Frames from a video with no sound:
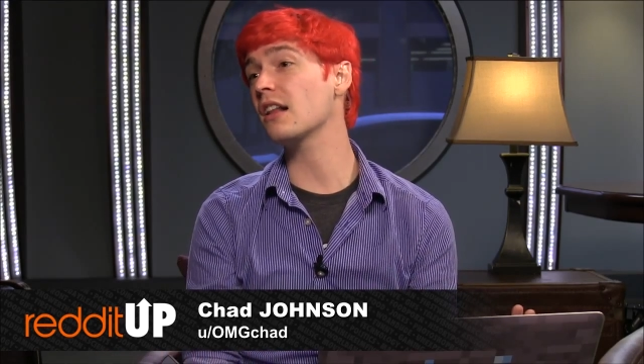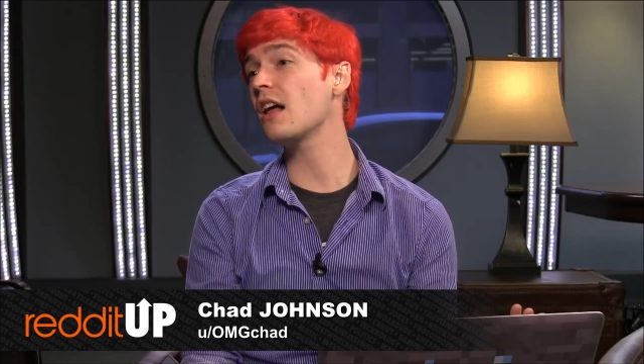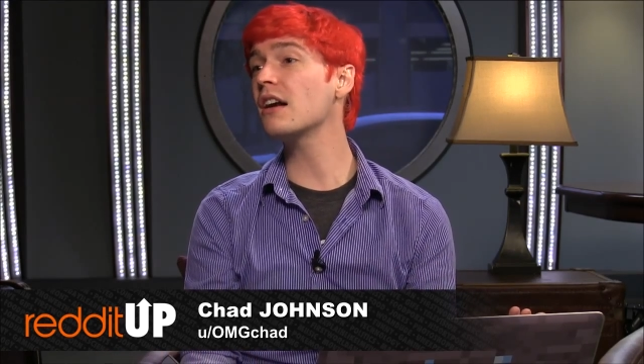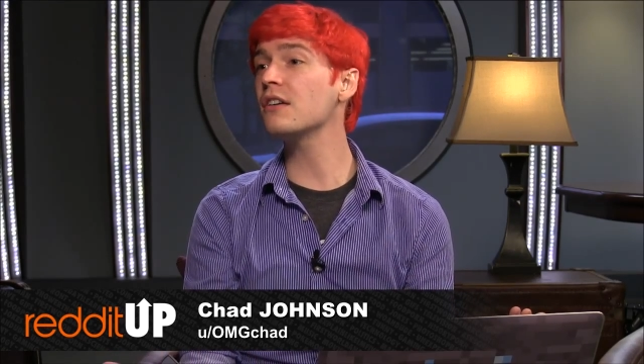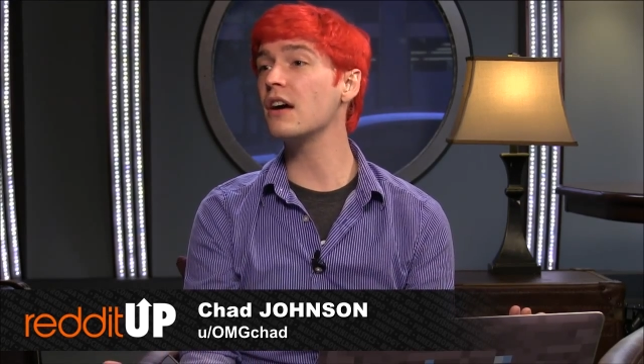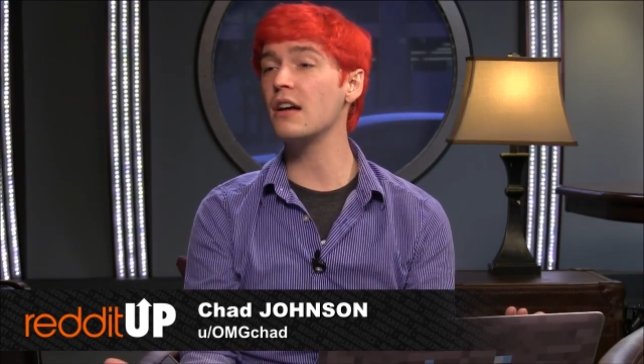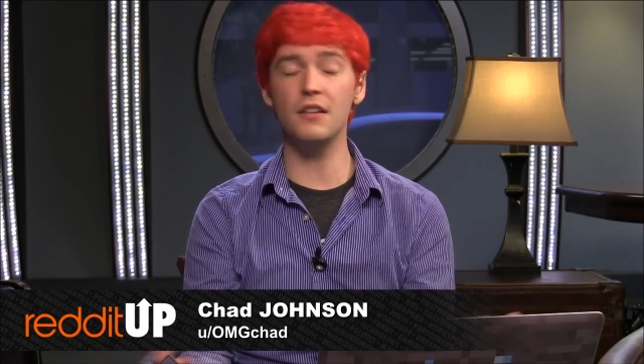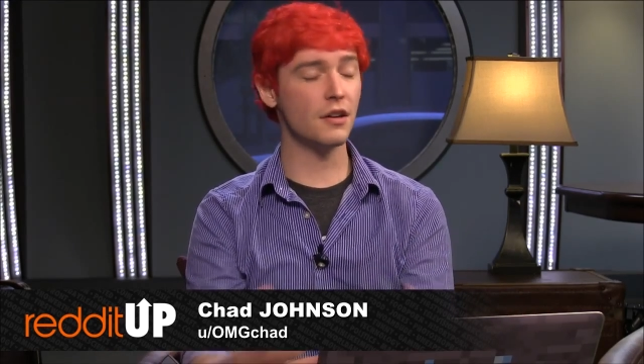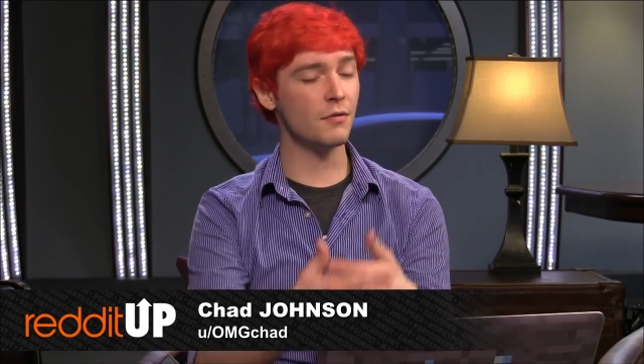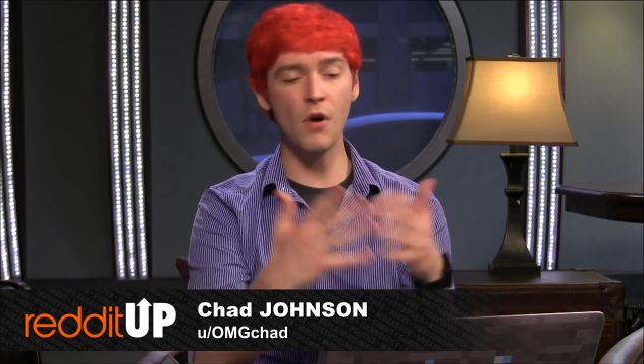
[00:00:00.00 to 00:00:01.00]
a lot of
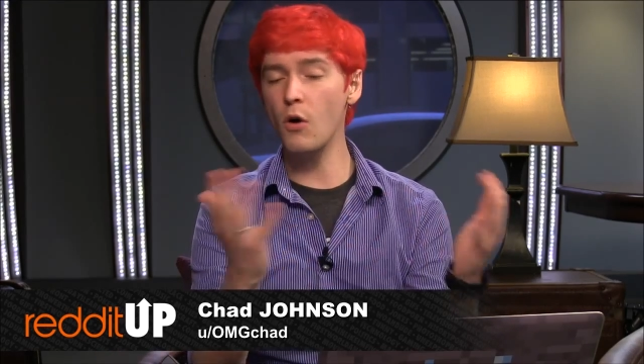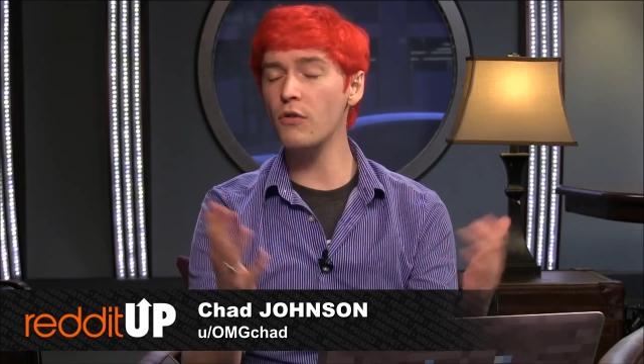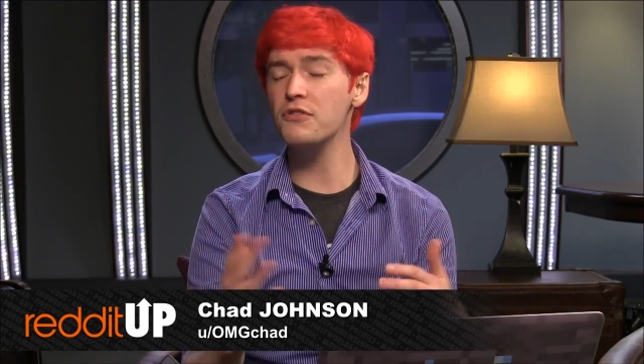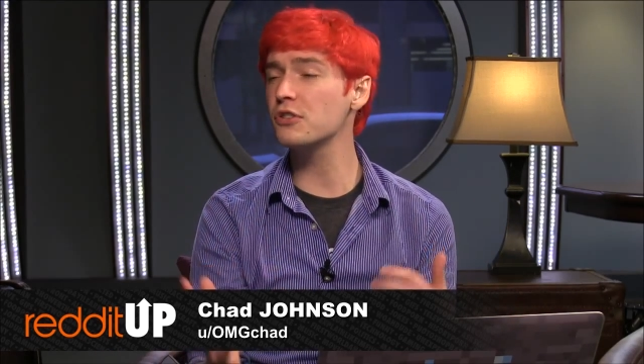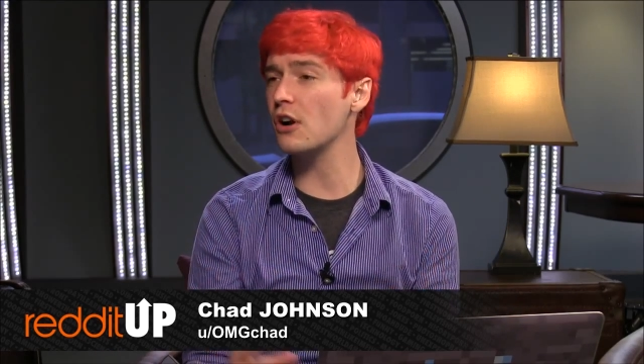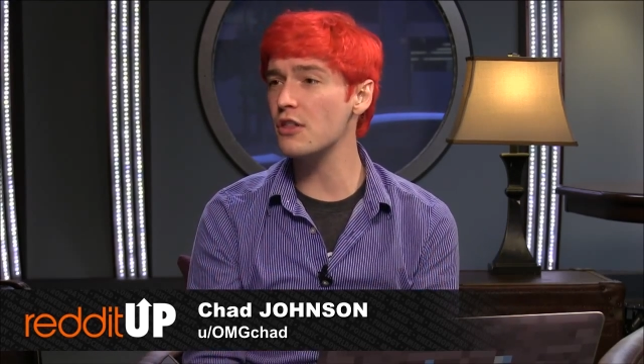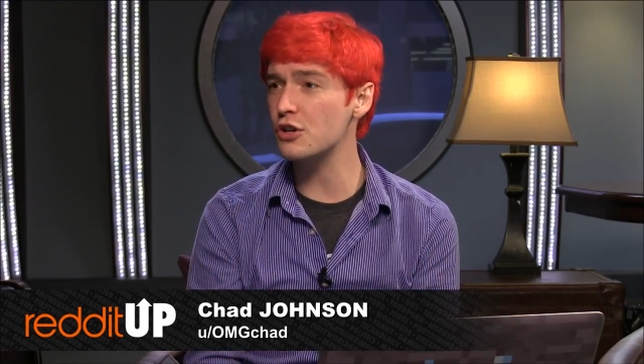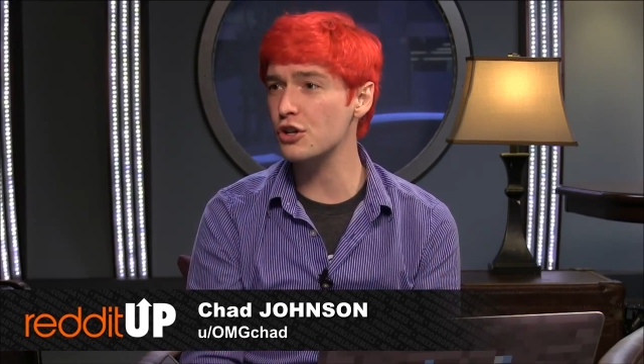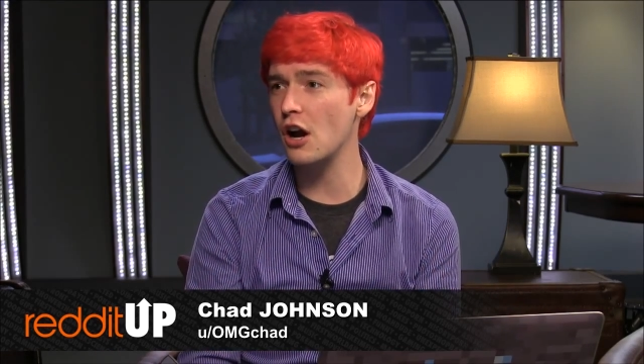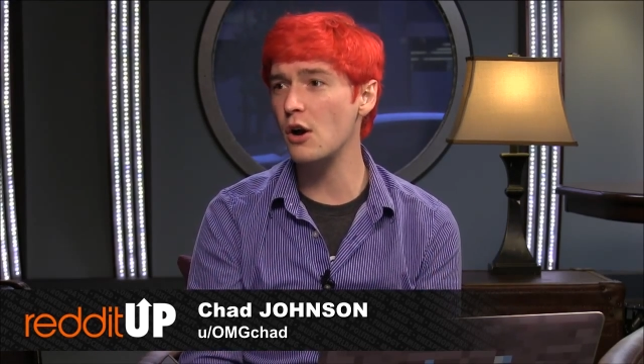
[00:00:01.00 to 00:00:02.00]
uh, the whole start of the
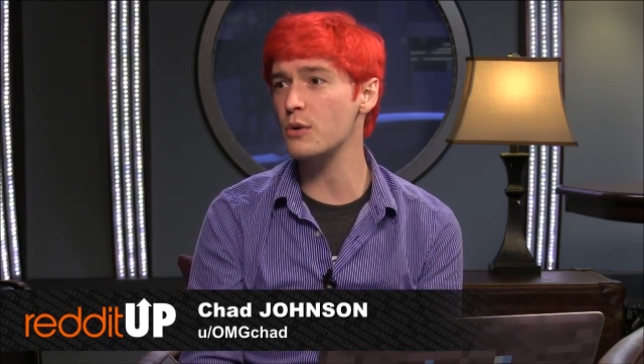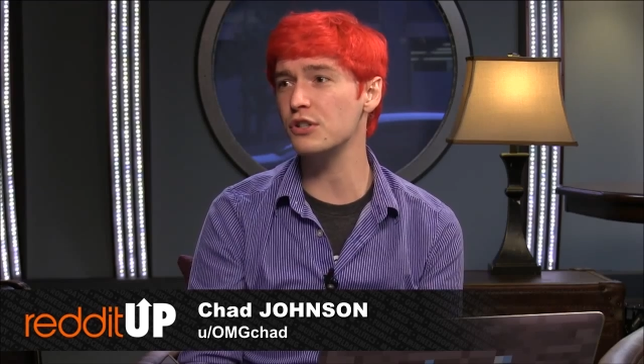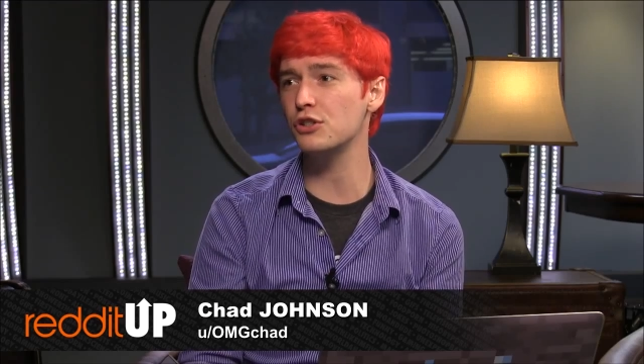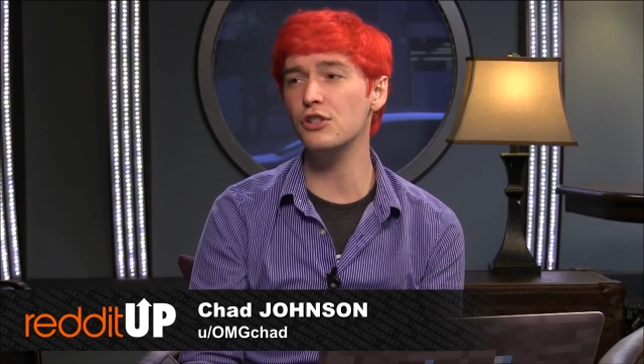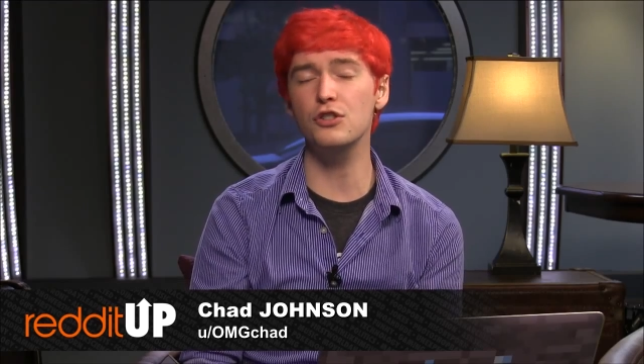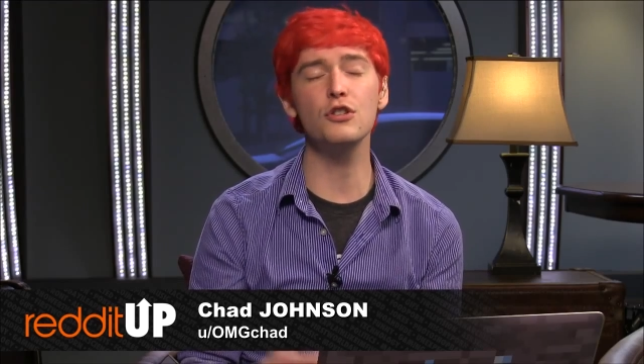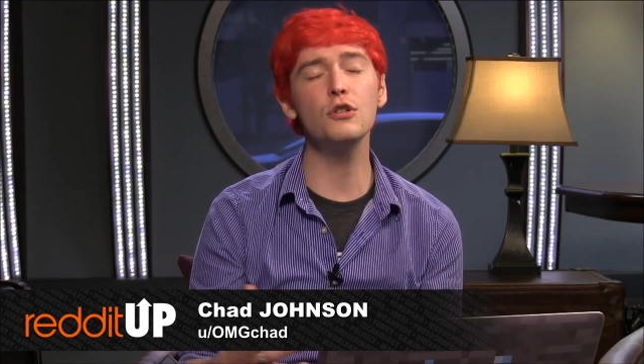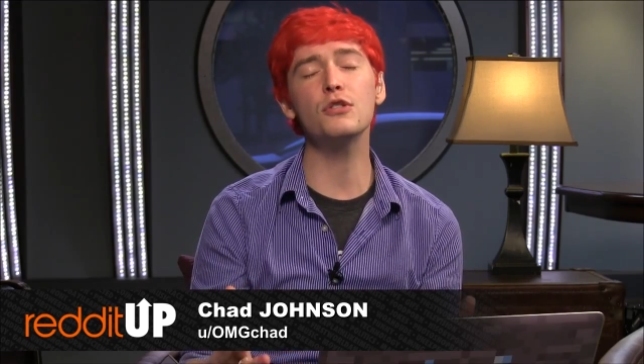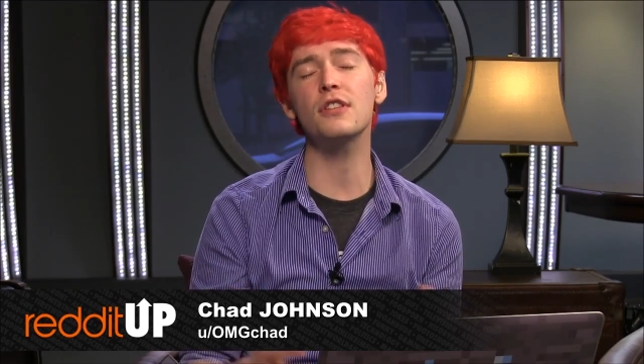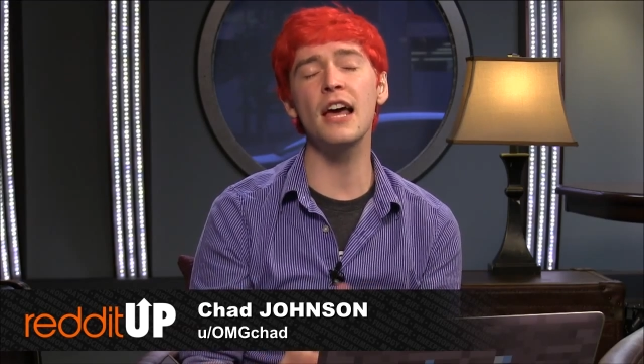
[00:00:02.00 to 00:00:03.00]
show is just
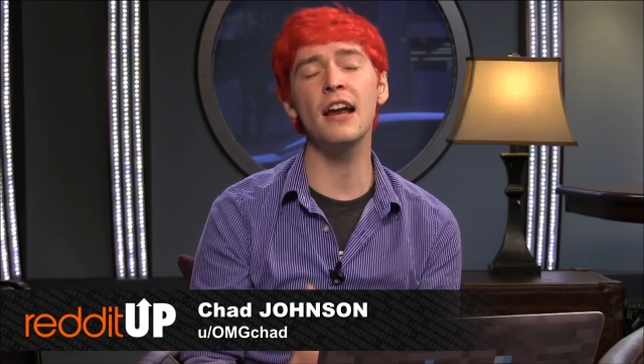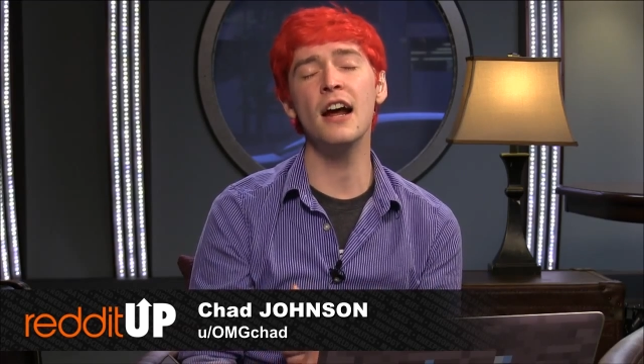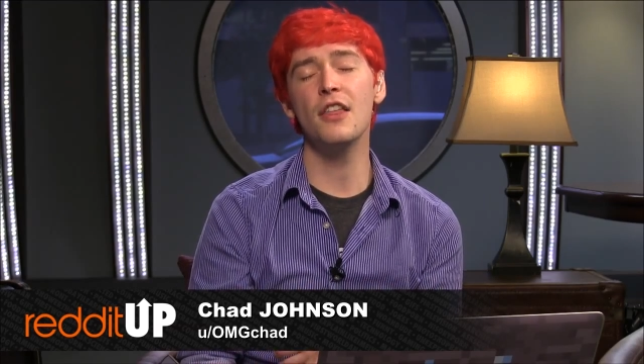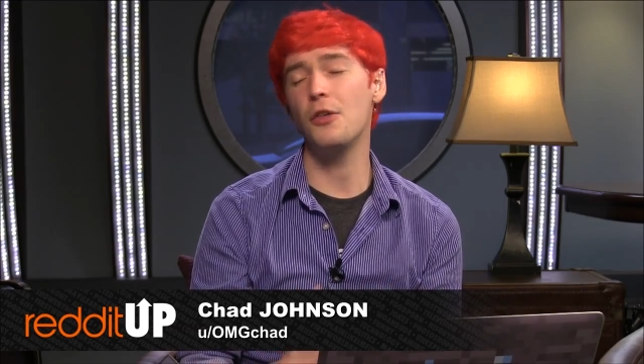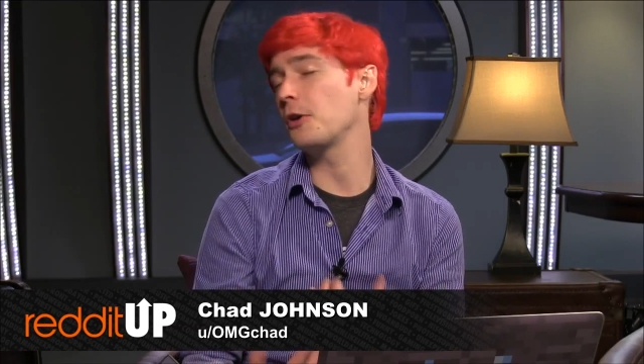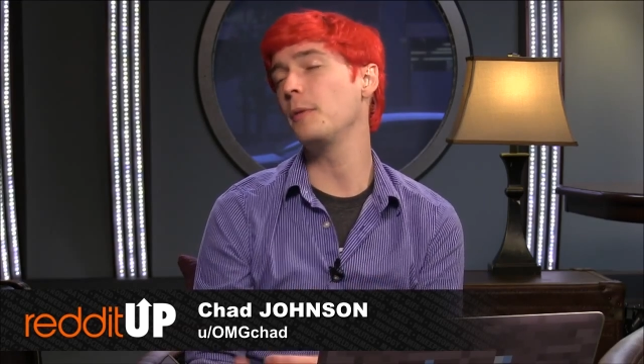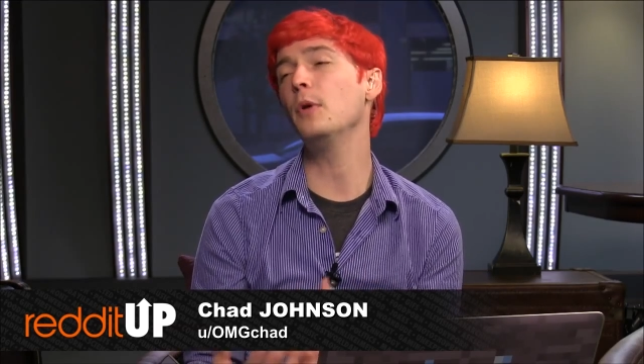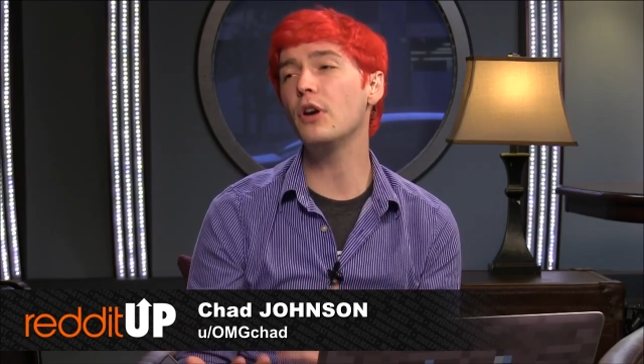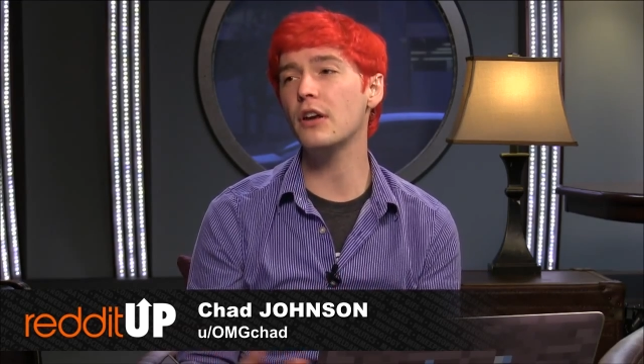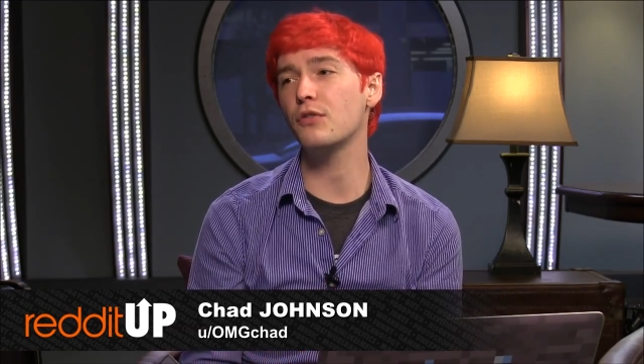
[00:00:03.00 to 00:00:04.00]
news that the
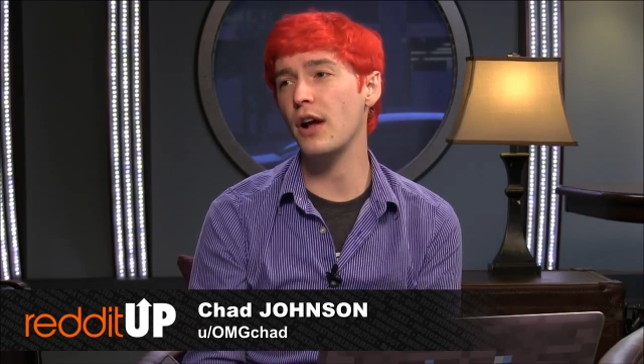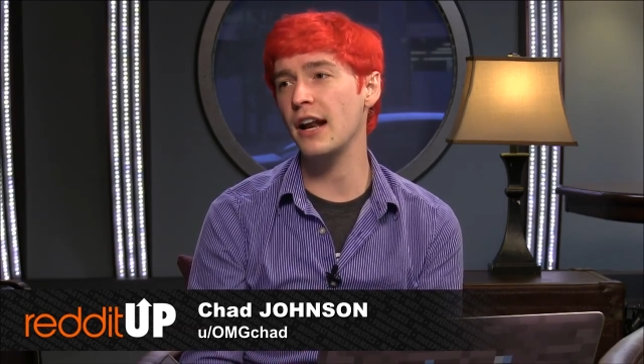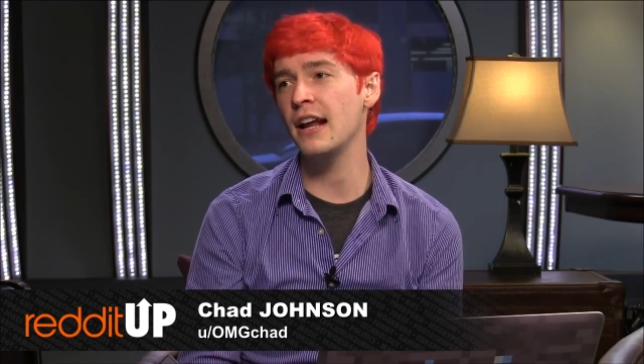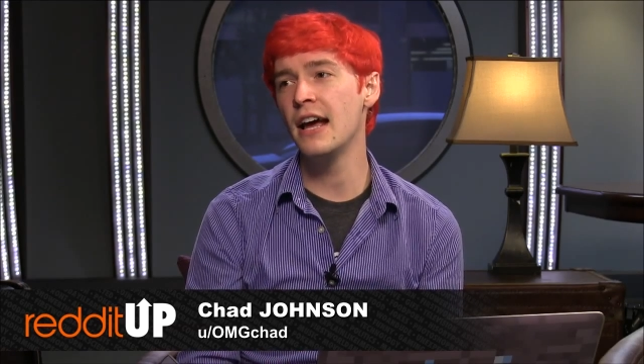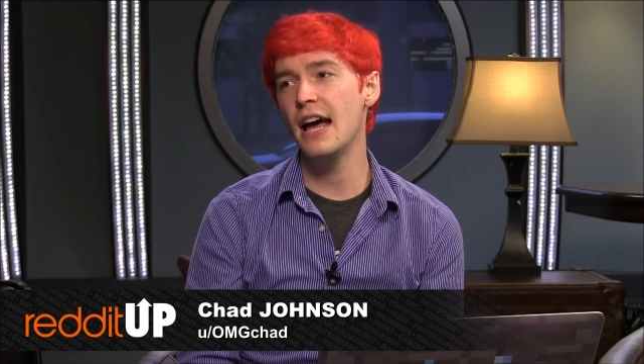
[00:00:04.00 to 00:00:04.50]
community of Reddit